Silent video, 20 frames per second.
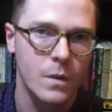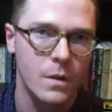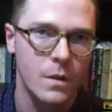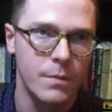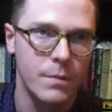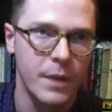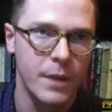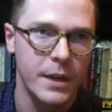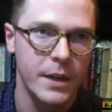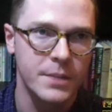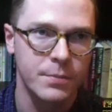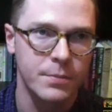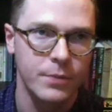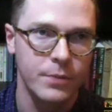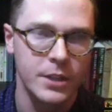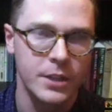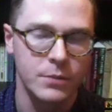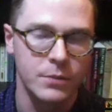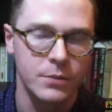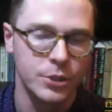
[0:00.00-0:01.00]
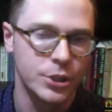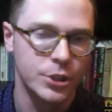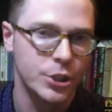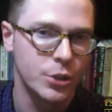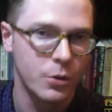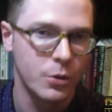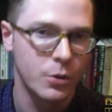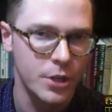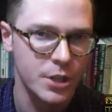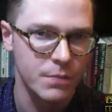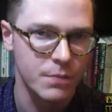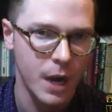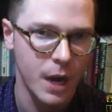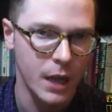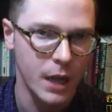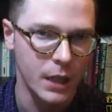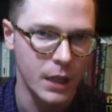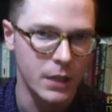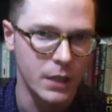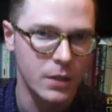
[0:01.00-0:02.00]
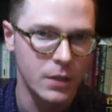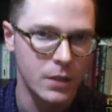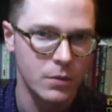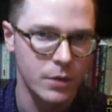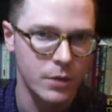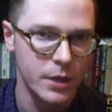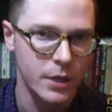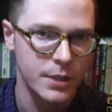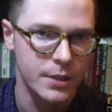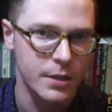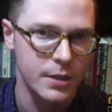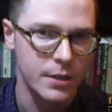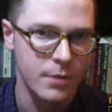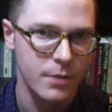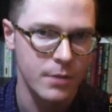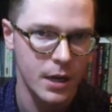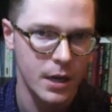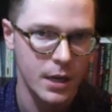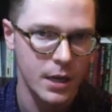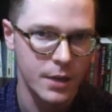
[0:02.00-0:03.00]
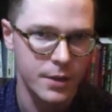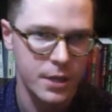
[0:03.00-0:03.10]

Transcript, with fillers: the main inspiration was George Smiley, who is the uh,